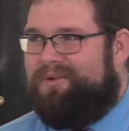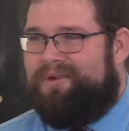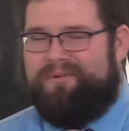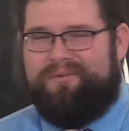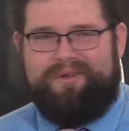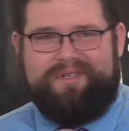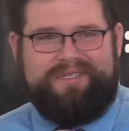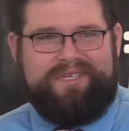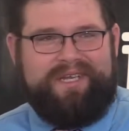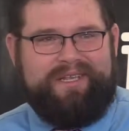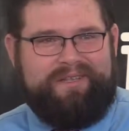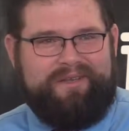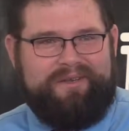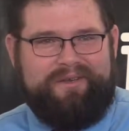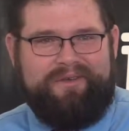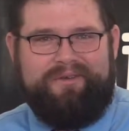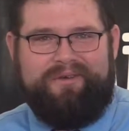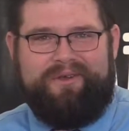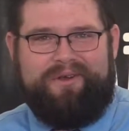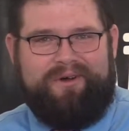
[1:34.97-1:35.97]
We're the ones out there
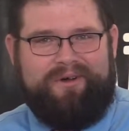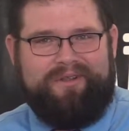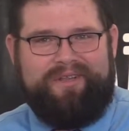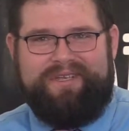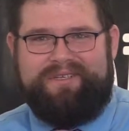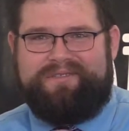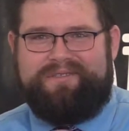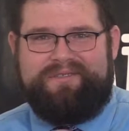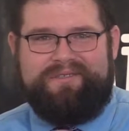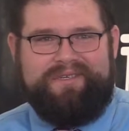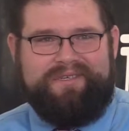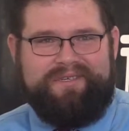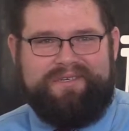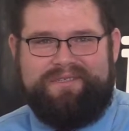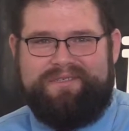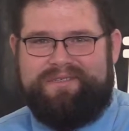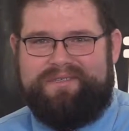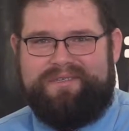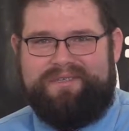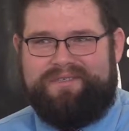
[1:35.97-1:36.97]
doing all this,
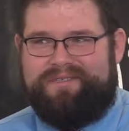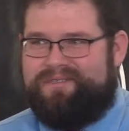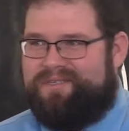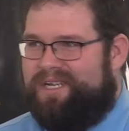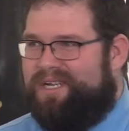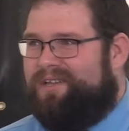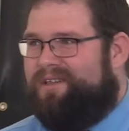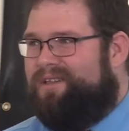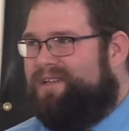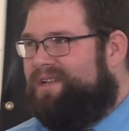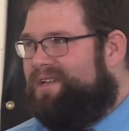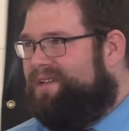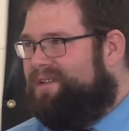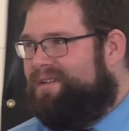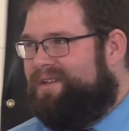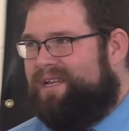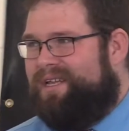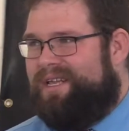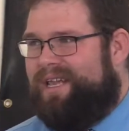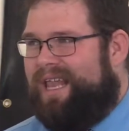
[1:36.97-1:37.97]
the, the stealing
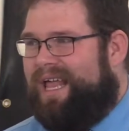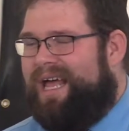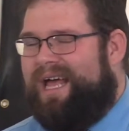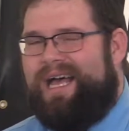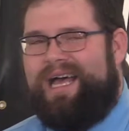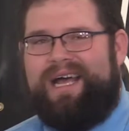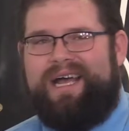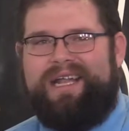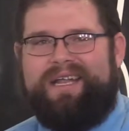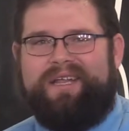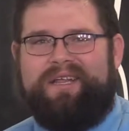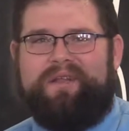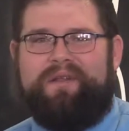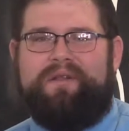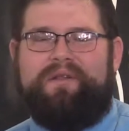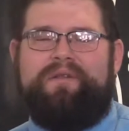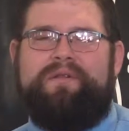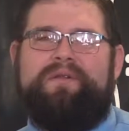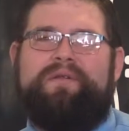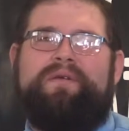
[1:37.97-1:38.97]
and, and lying
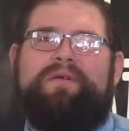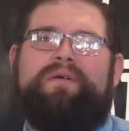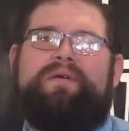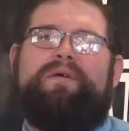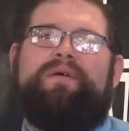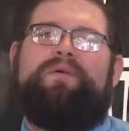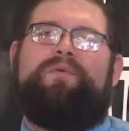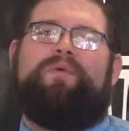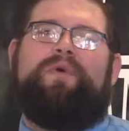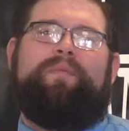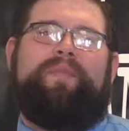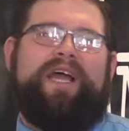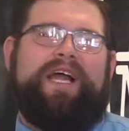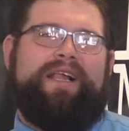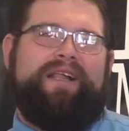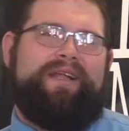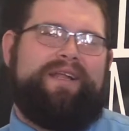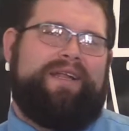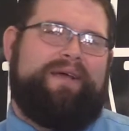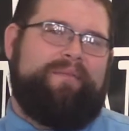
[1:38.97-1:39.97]
and rebelling.